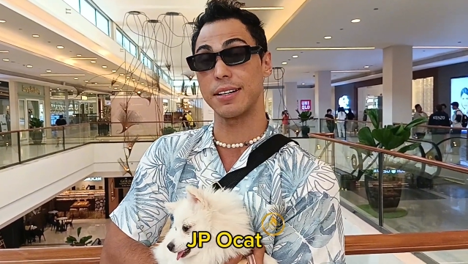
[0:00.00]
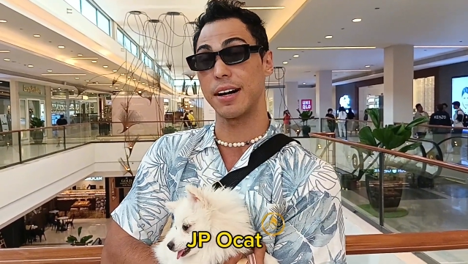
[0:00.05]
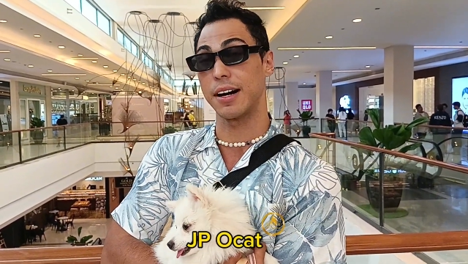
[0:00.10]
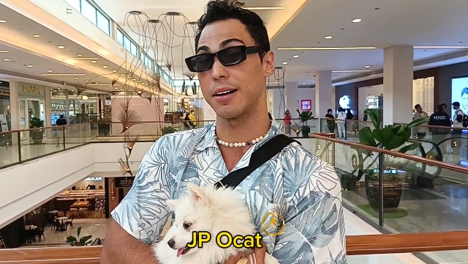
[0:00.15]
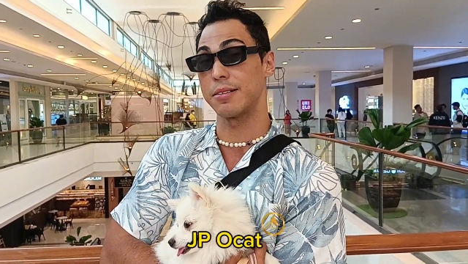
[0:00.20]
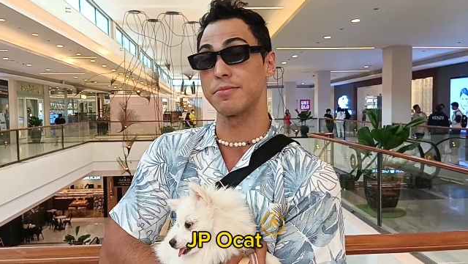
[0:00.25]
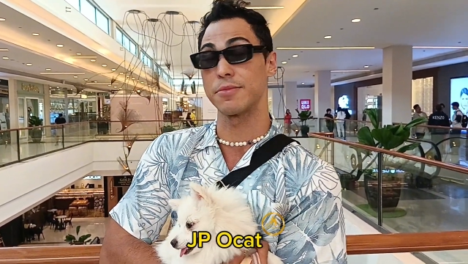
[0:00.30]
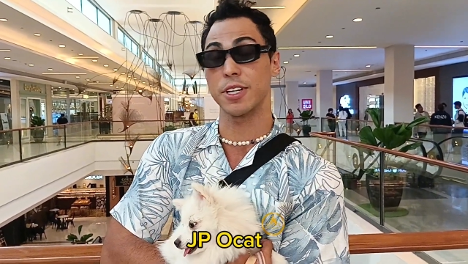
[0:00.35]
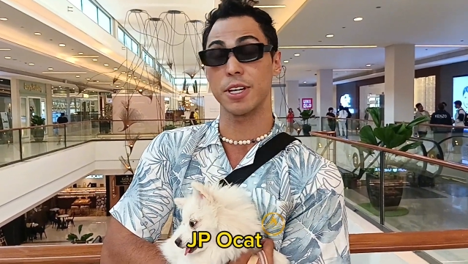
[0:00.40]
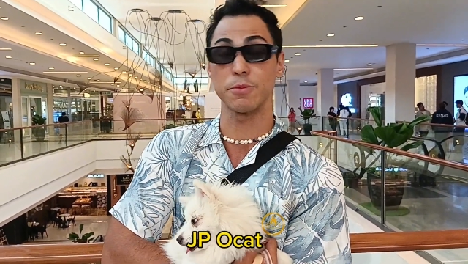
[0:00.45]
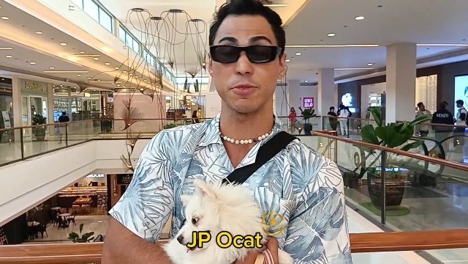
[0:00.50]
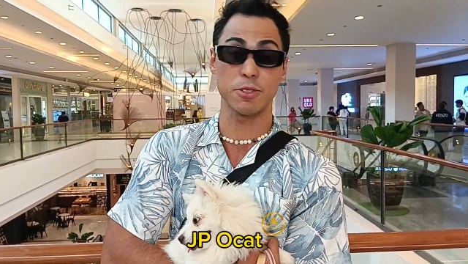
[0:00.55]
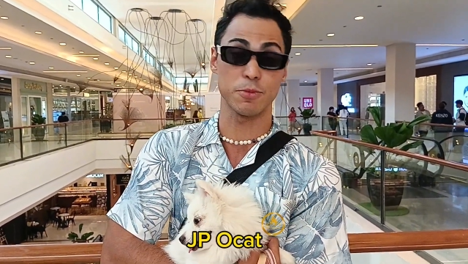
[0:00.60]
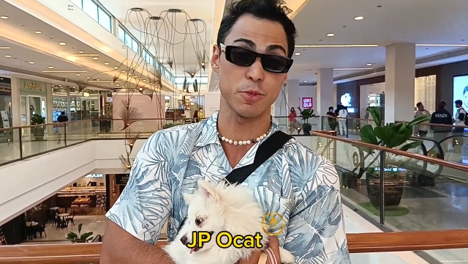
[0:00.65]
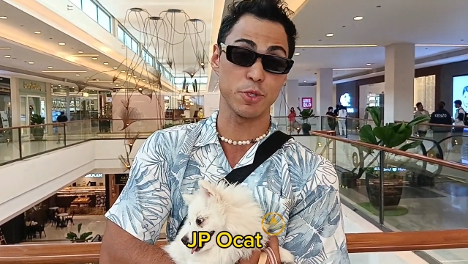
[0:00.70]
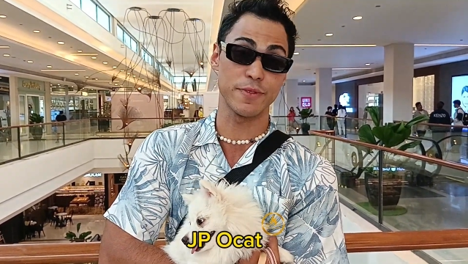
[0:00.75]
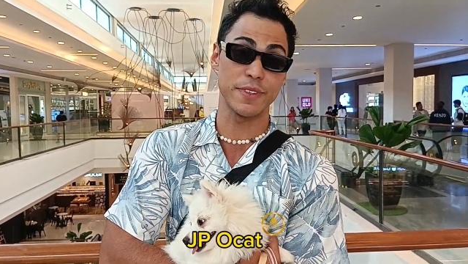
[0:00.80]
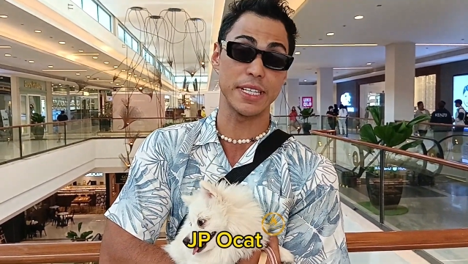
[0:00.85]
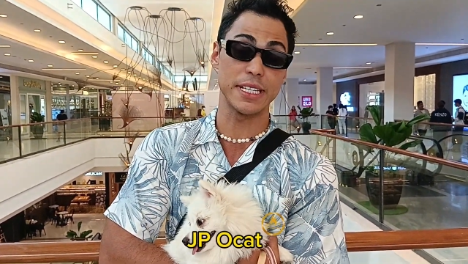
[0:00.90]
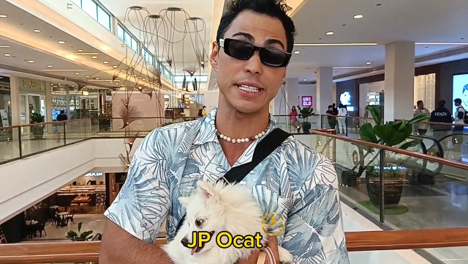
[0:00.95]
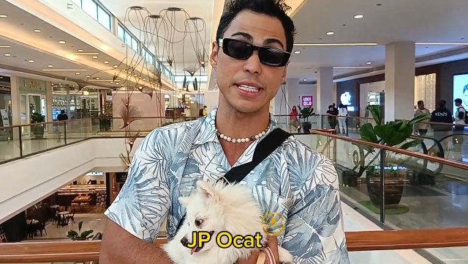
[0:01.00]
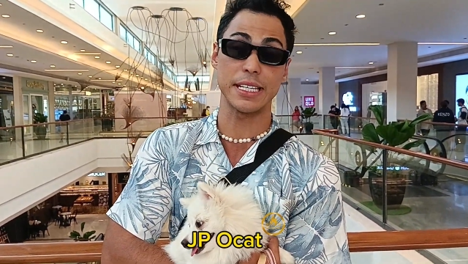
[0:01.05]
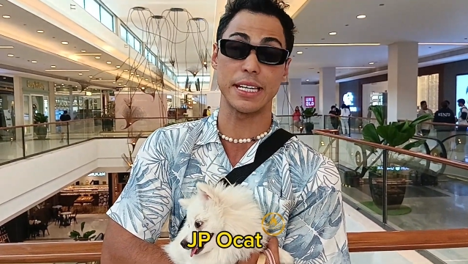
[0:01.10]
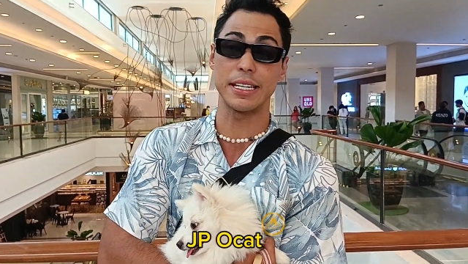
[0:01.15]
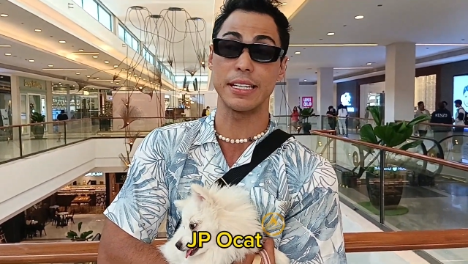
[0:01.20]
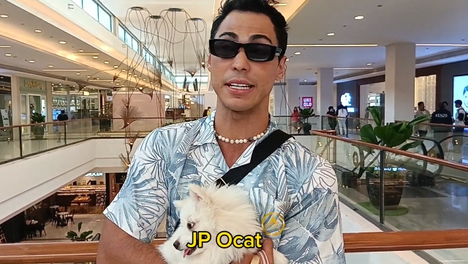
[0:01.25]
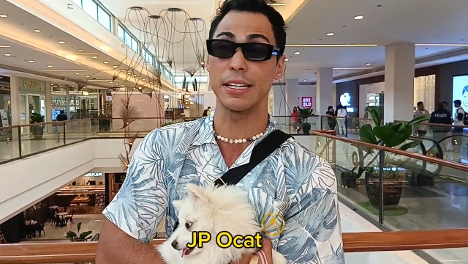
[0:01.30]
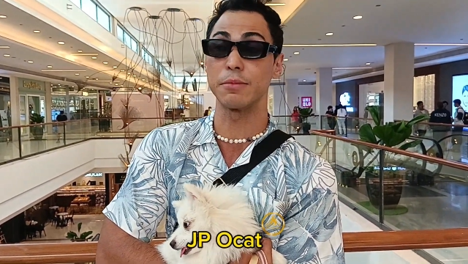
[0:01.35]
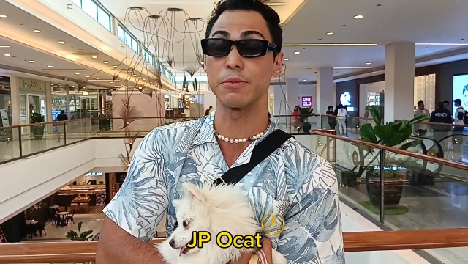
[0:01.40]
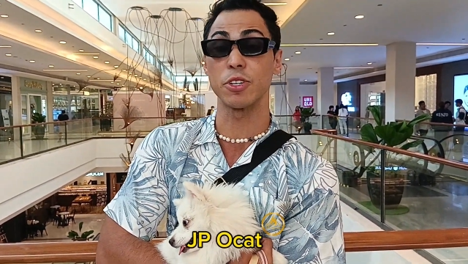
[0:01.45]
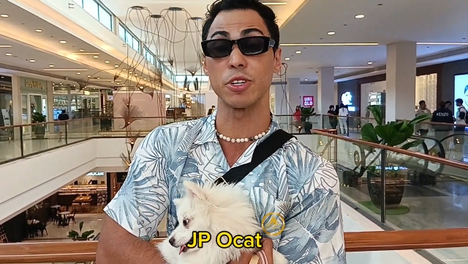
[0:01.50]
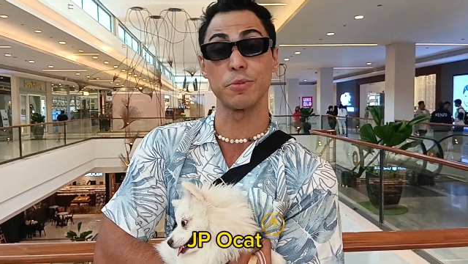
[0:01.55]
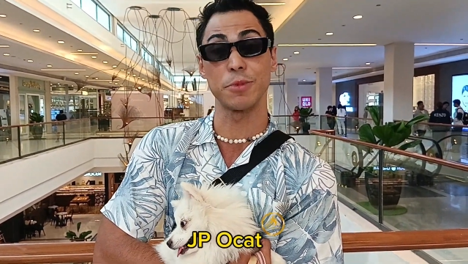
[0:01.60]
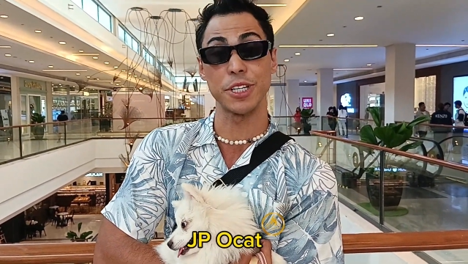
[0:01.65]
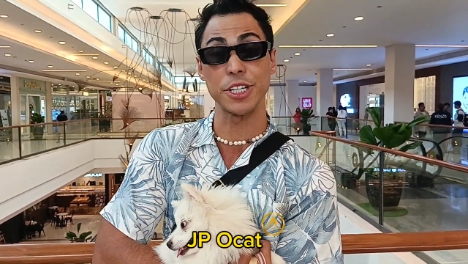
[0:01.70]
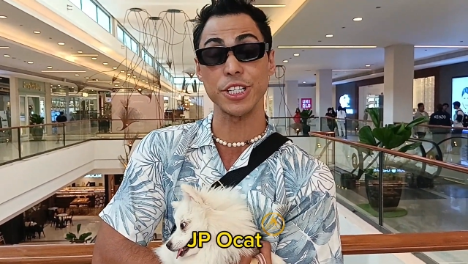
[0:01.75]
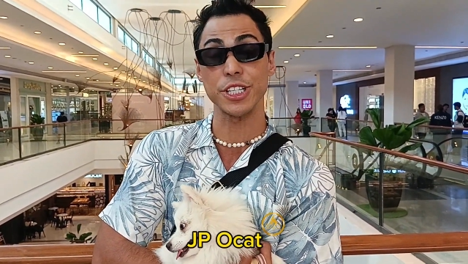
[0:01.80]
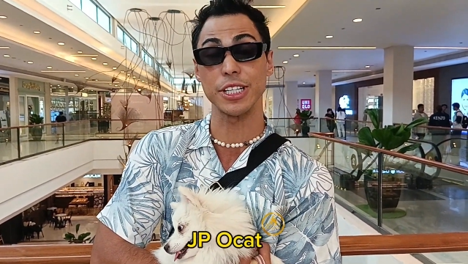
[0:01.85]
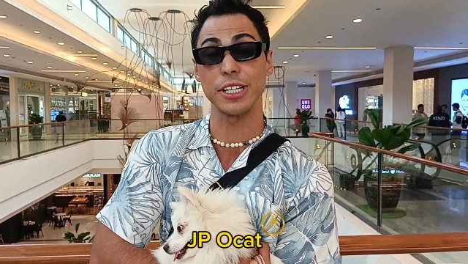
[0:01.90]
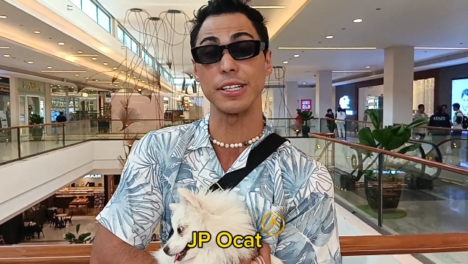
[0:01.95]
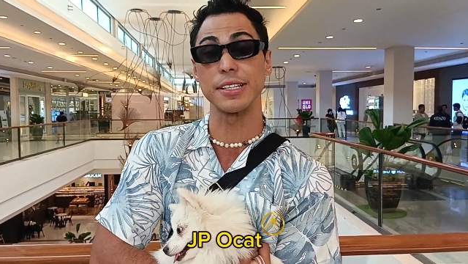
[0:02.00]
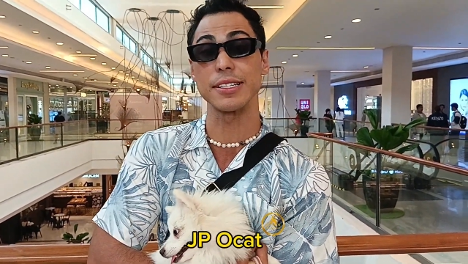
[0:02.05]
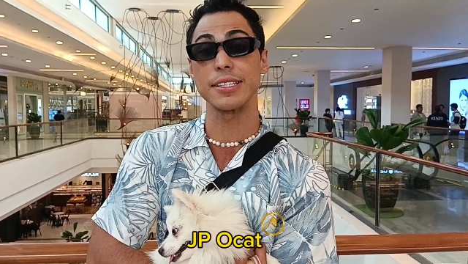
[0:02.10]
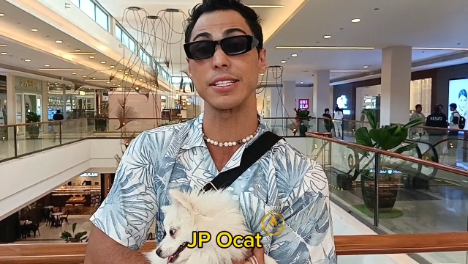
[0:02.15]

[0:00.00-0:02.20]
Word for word: um, movies and commercials,